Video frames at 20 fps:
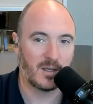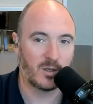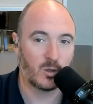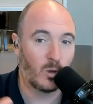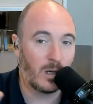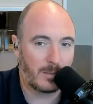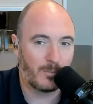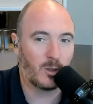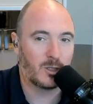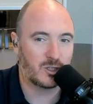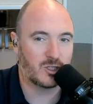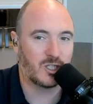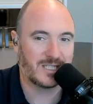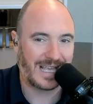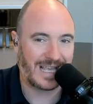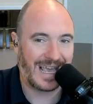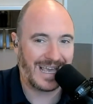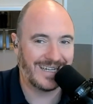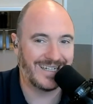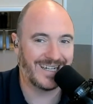QuickBooks
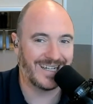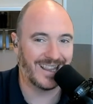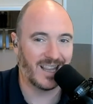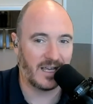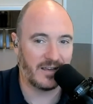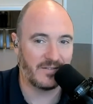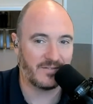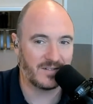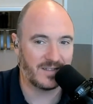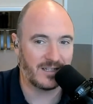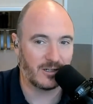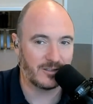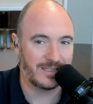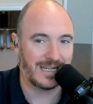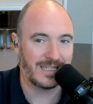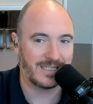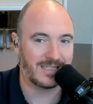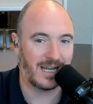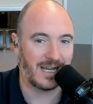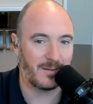just ended life with their
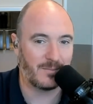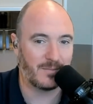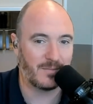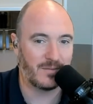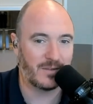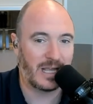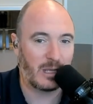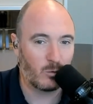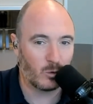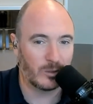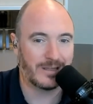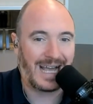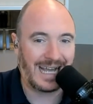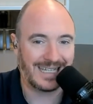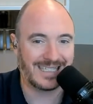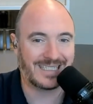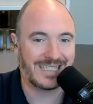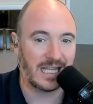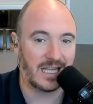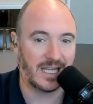desktop. They will
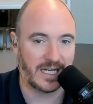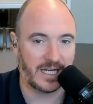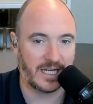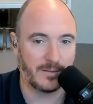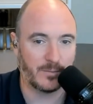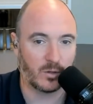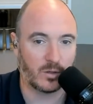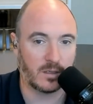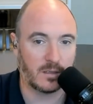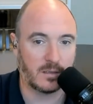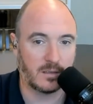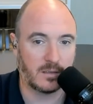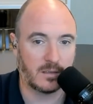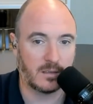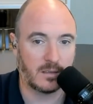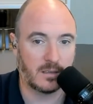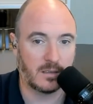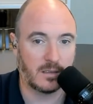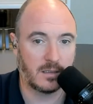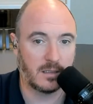not sell it anymore.
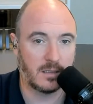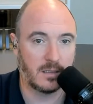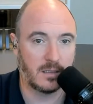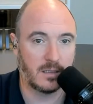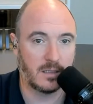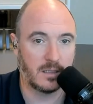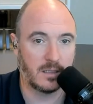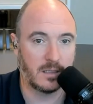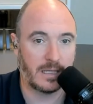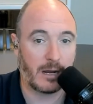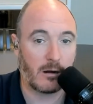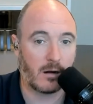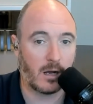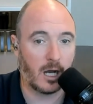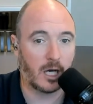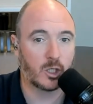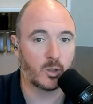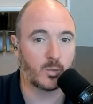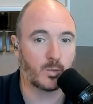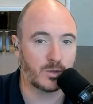They are
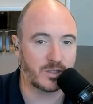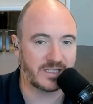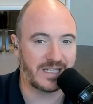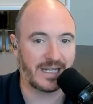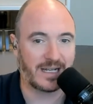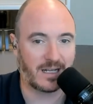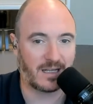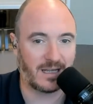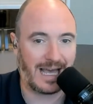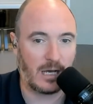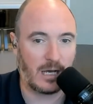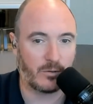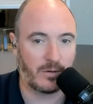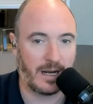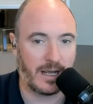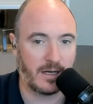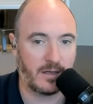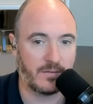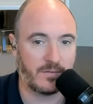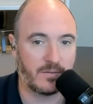100% cloud
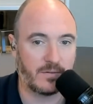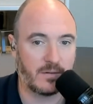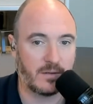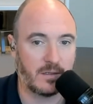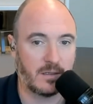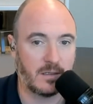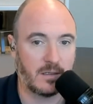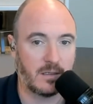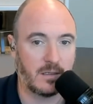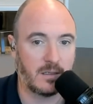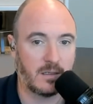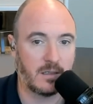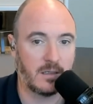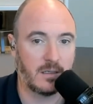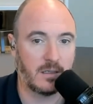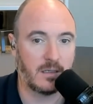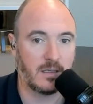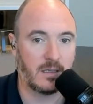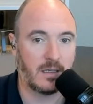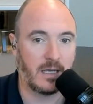native
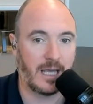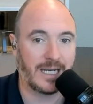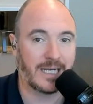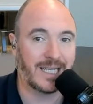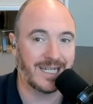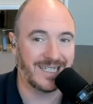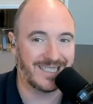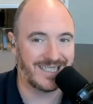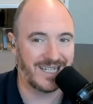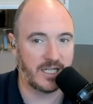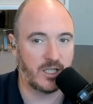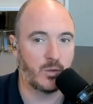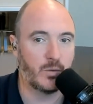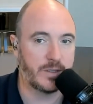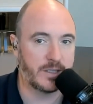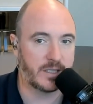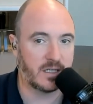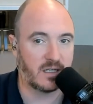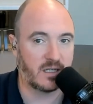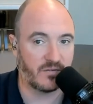and
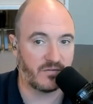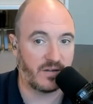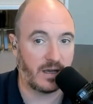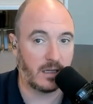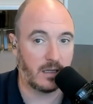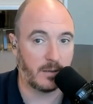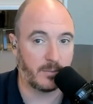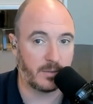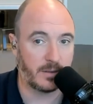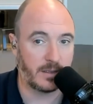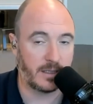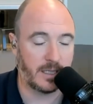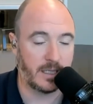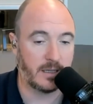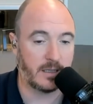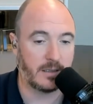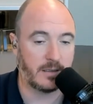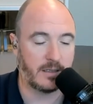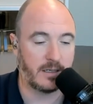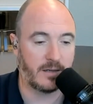continuing to develop
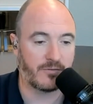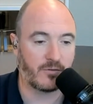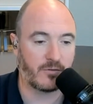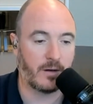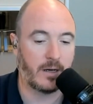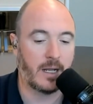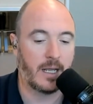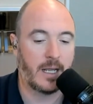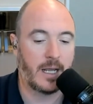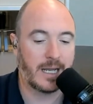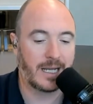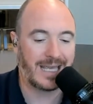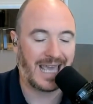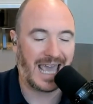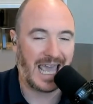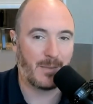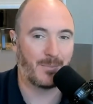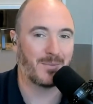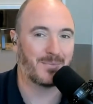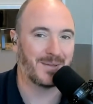in the different
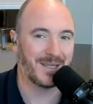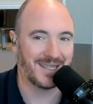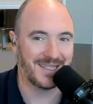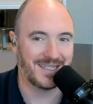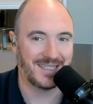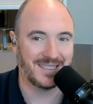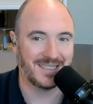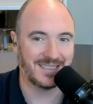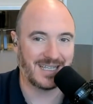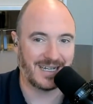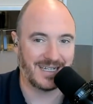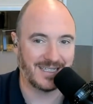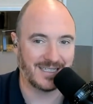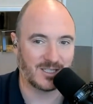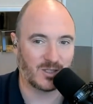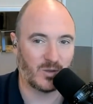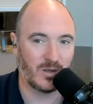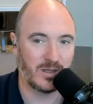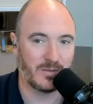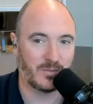capabilities that
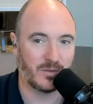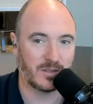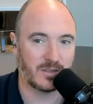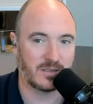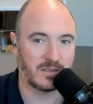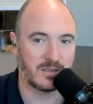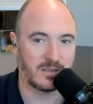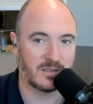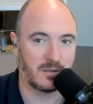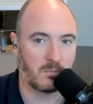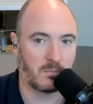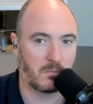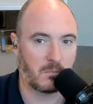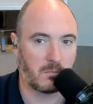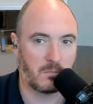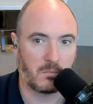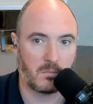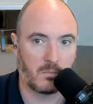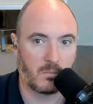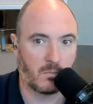is QuickBooks.
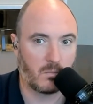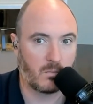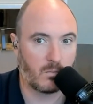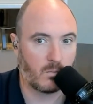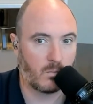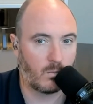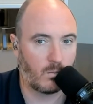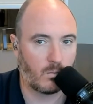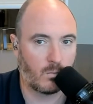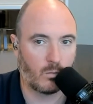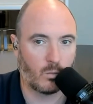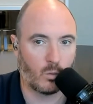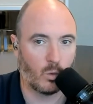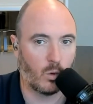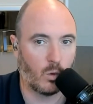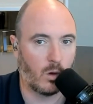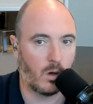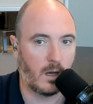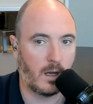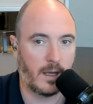
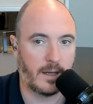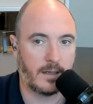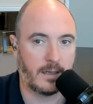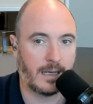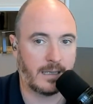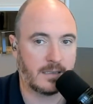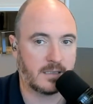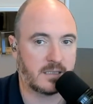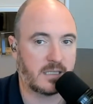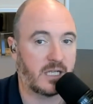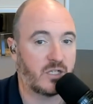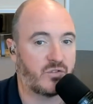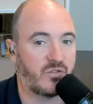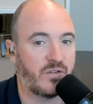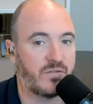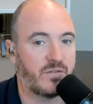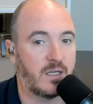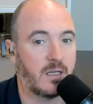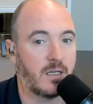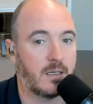What has Sage
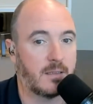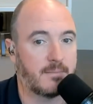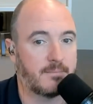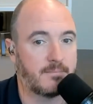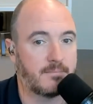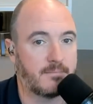50 done